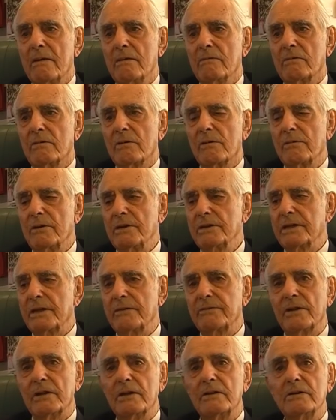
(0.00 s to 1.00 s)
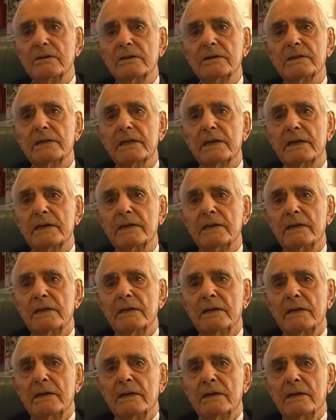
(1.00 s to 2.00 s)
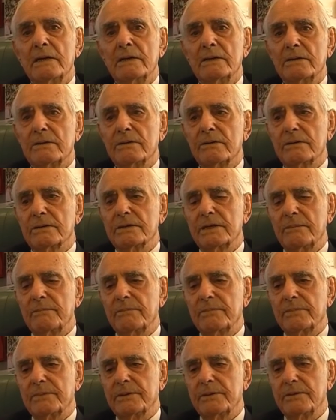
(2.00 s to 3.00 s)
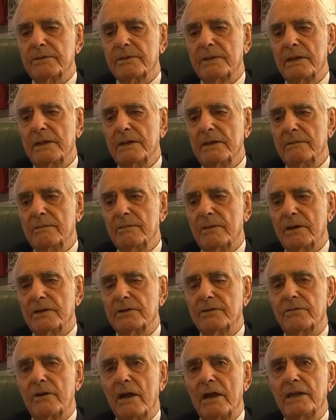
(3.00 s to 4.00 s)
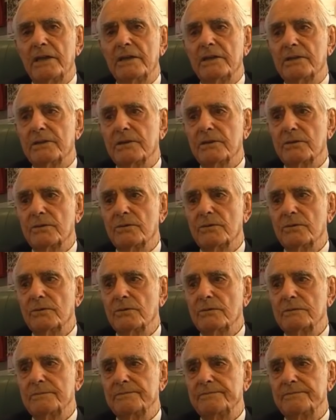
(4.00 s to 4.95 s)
Well, we weren't there for long, and they took us up by train to